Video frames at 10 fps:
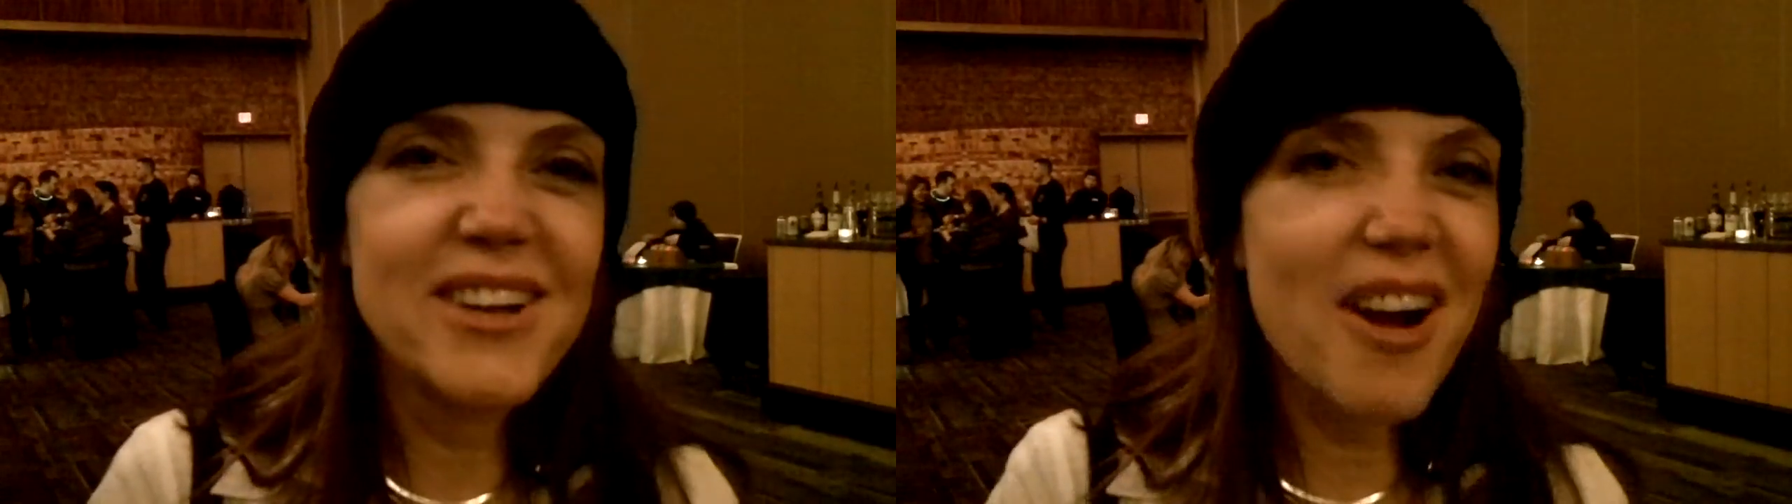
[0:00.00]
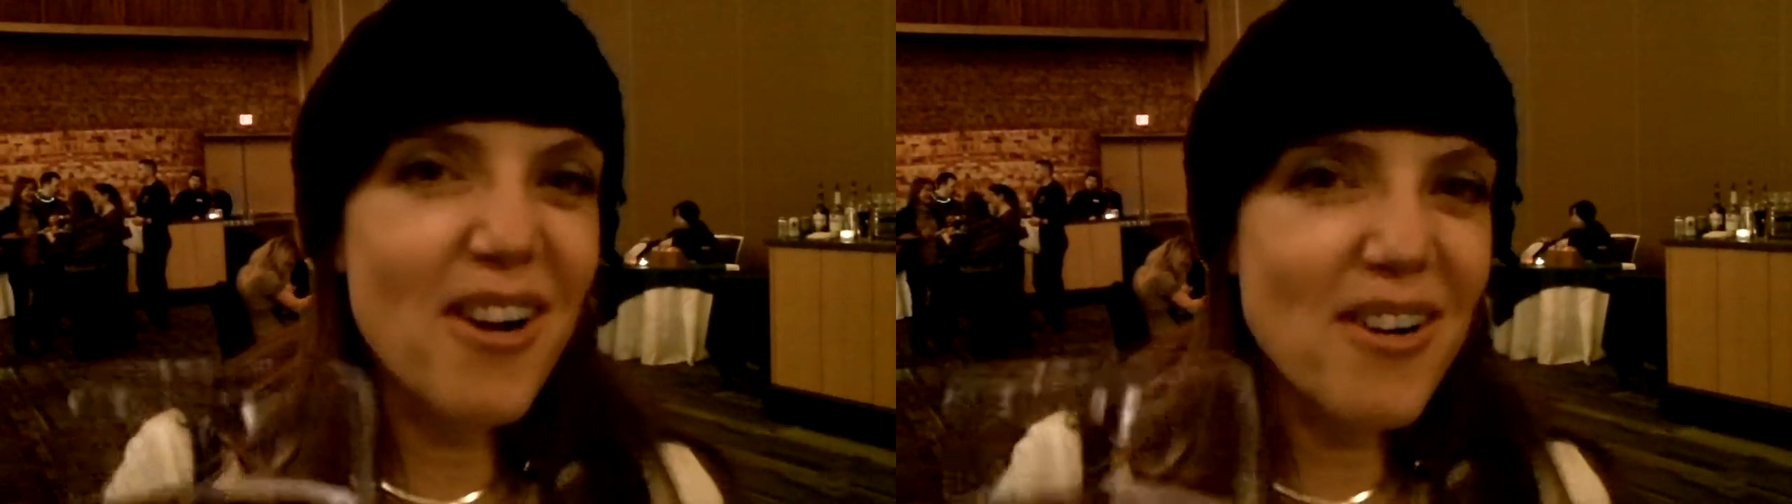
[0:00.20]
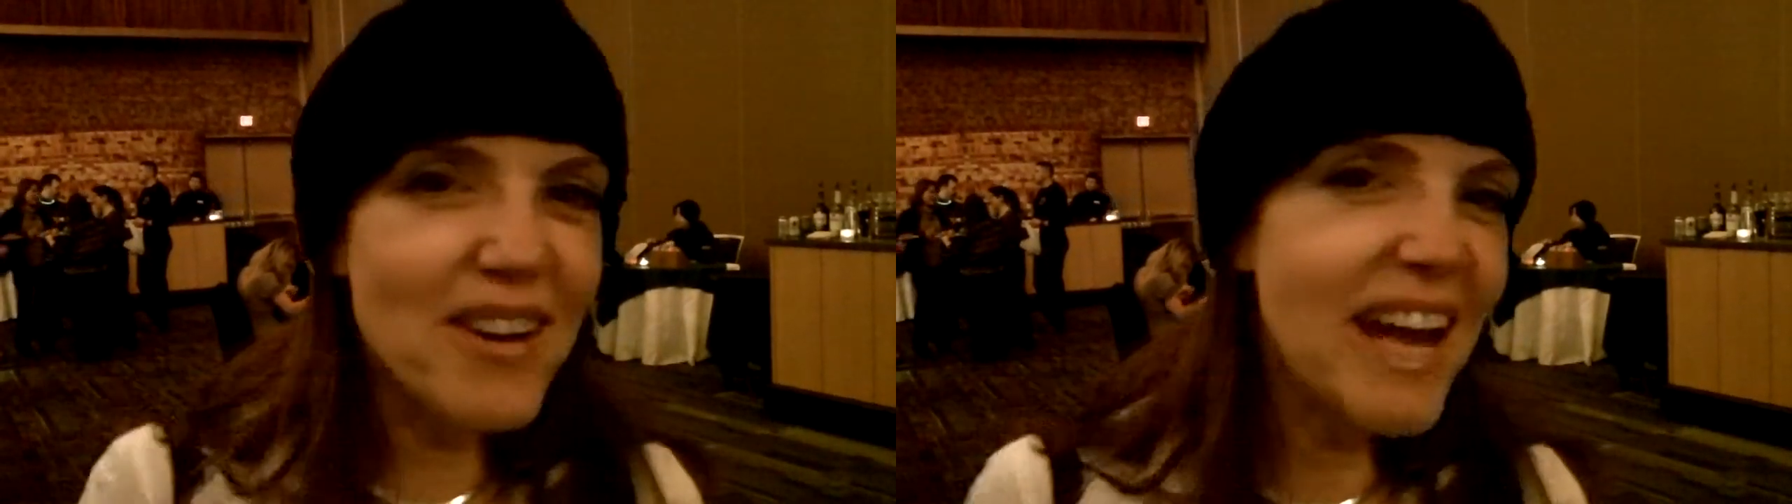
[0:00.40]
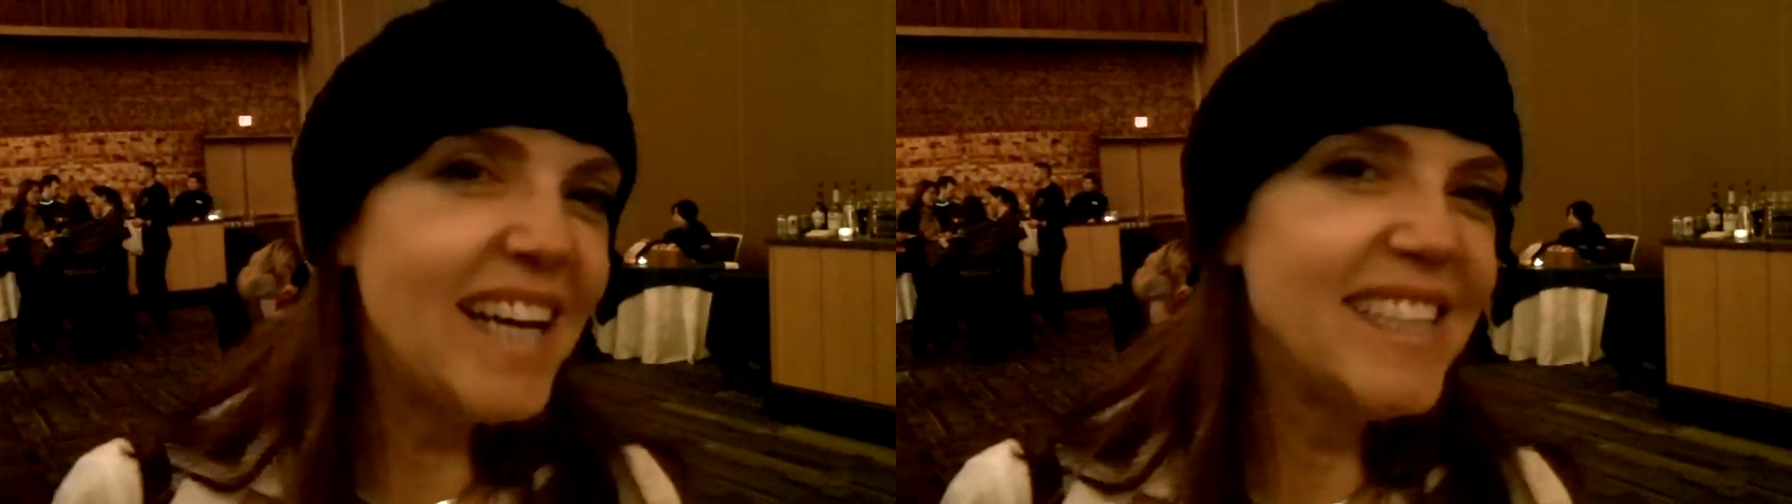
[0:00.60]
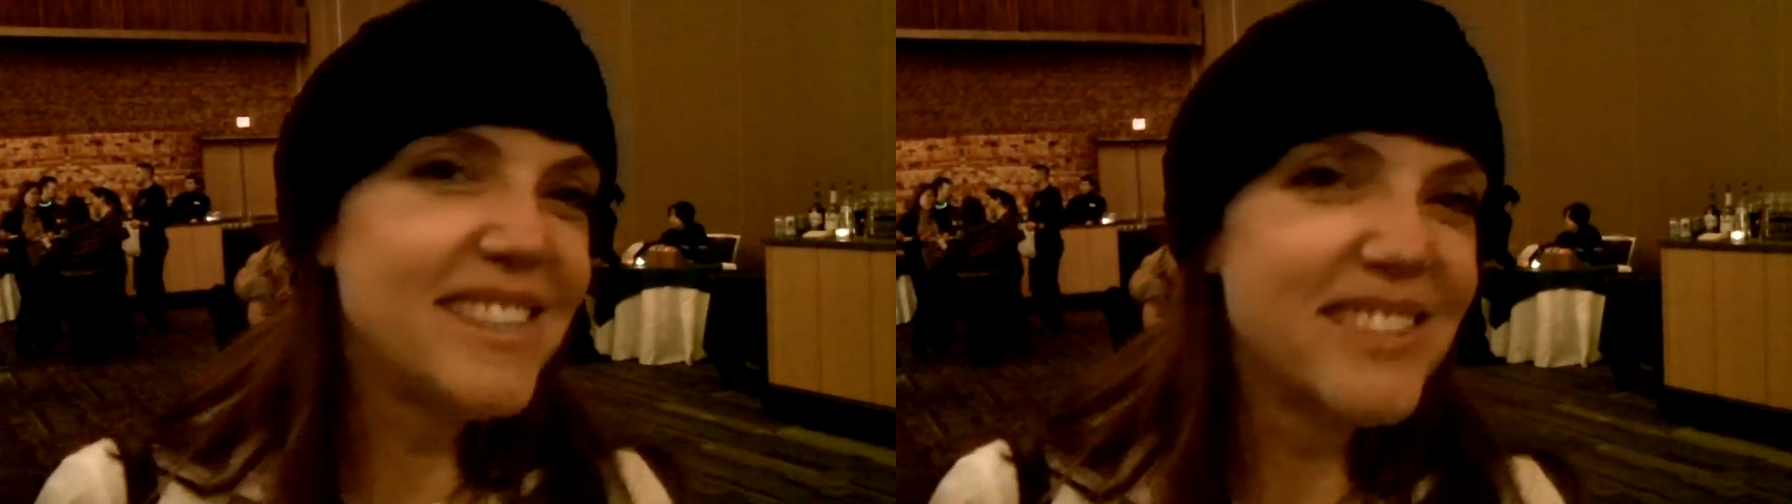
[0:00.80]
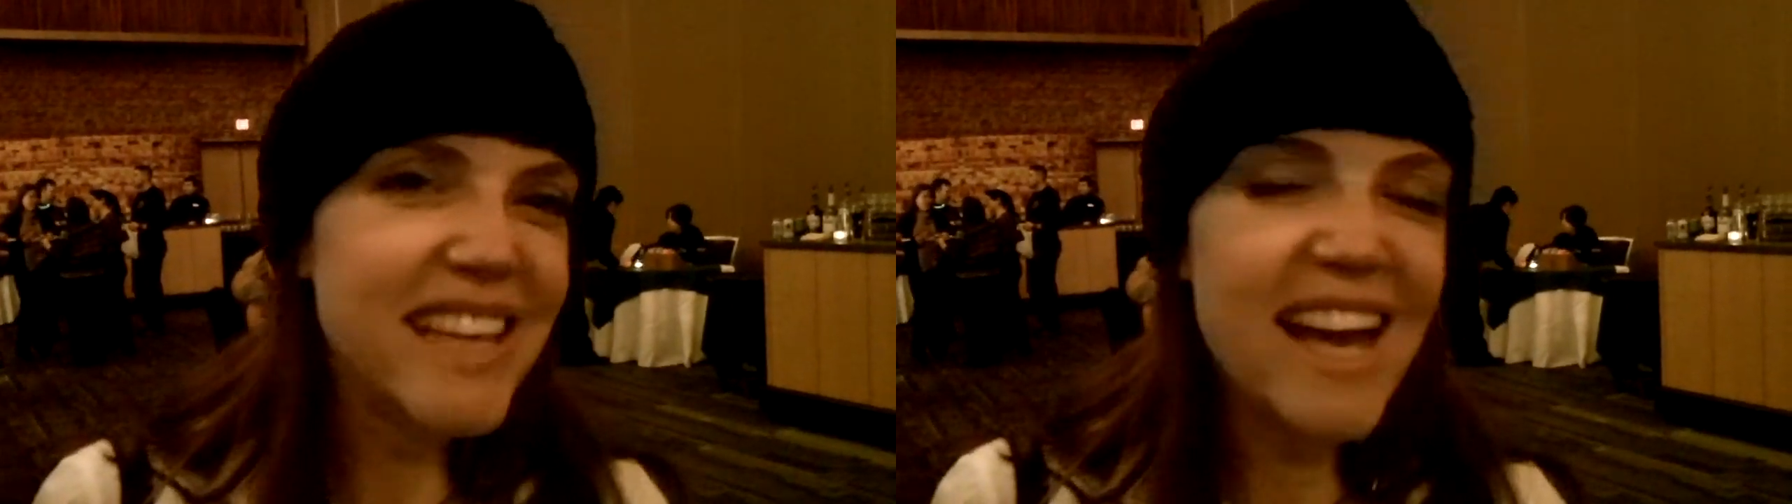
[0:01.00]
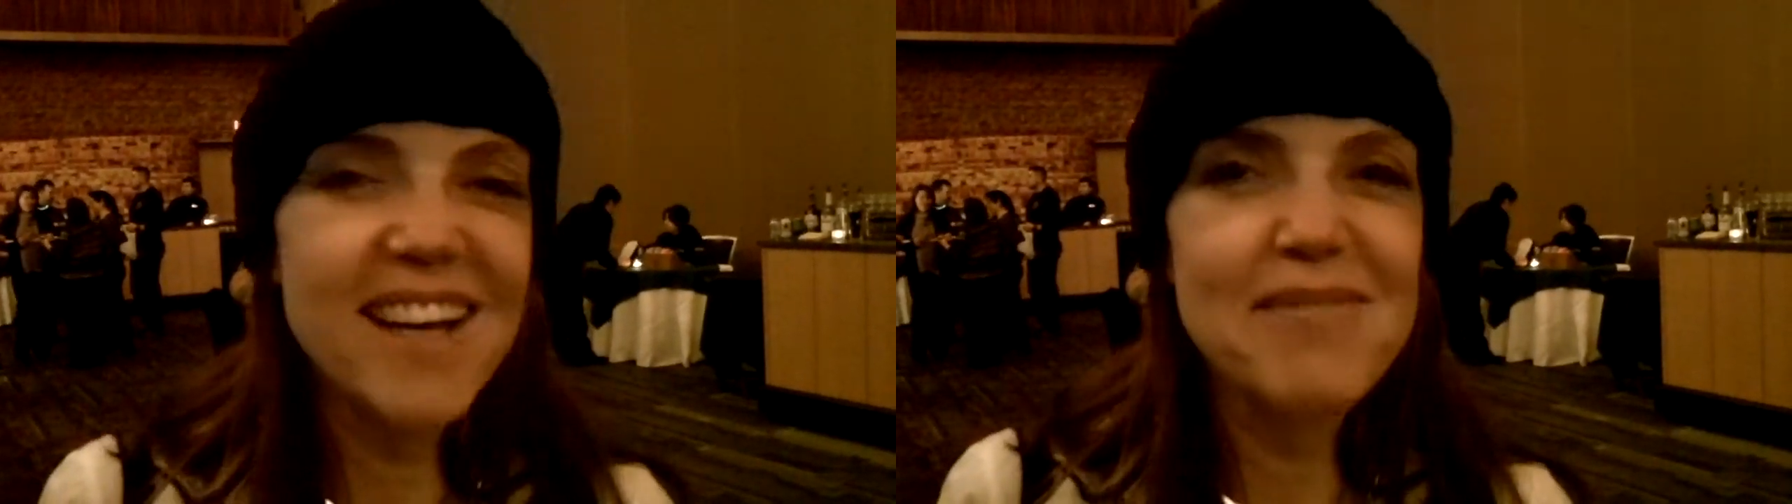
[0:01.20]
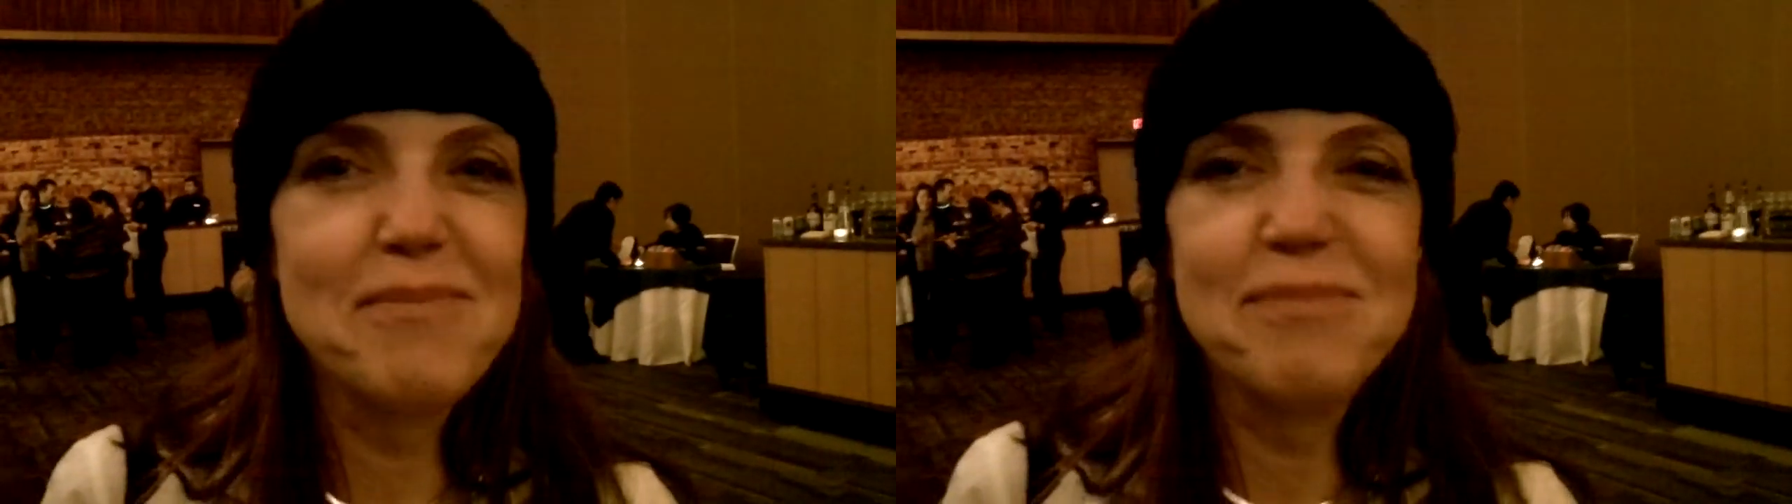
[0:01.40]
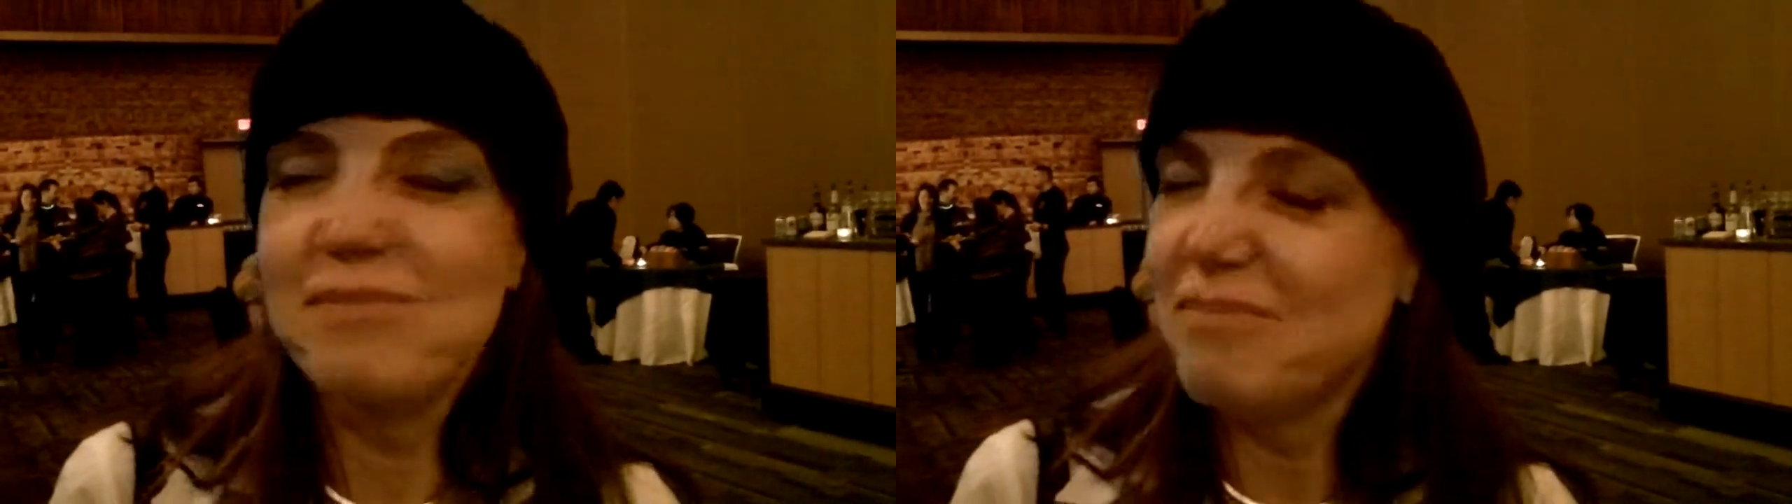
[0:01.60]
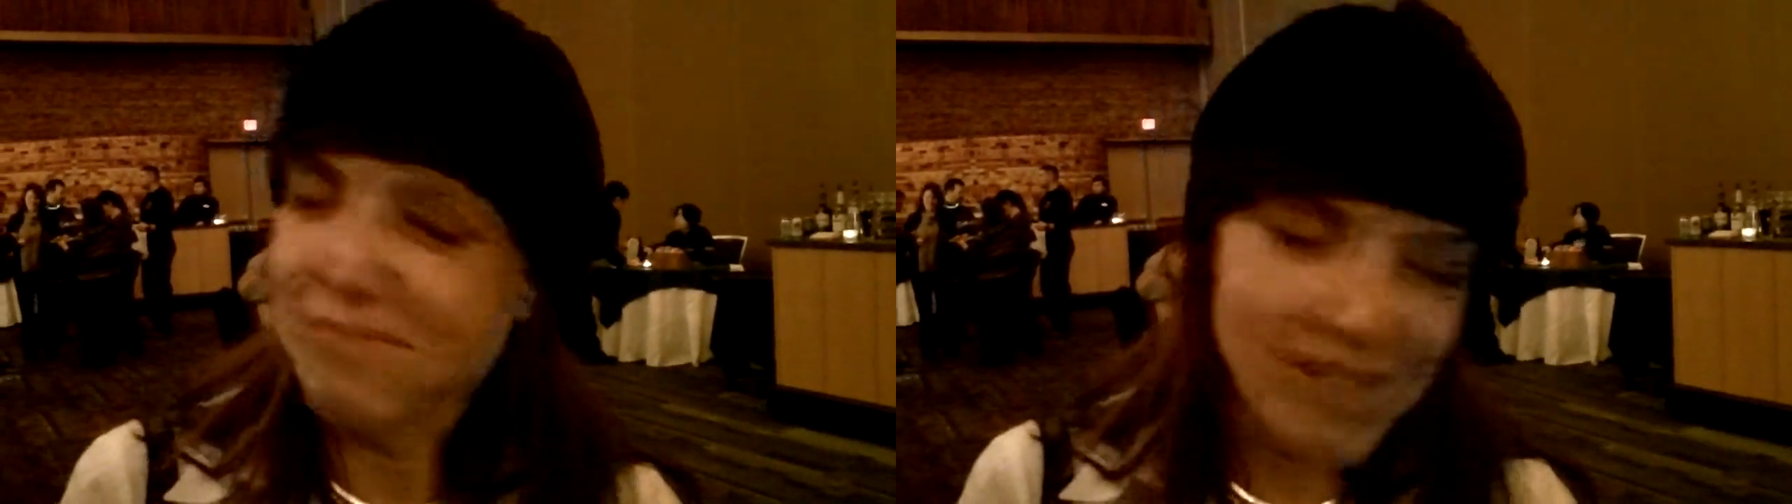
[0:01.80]
go ahead,
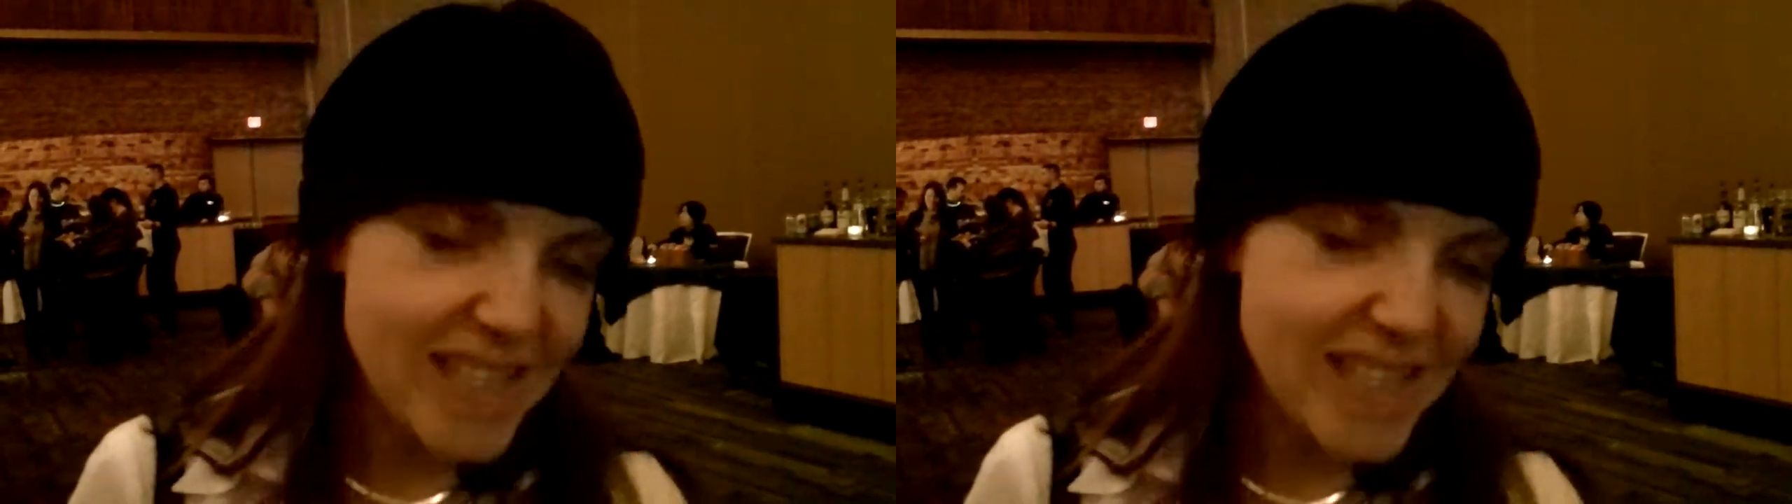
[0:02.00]
be